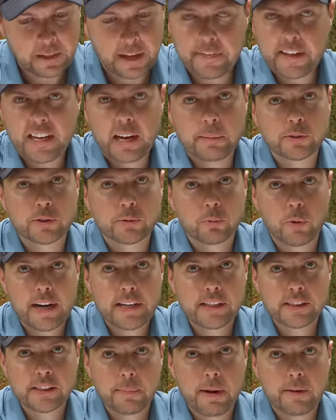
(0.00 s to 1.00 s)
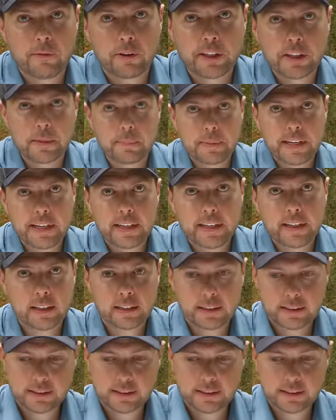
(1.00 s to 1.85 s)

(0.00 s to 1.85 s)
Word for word: I think I'm as ready as I'm ever gonna be.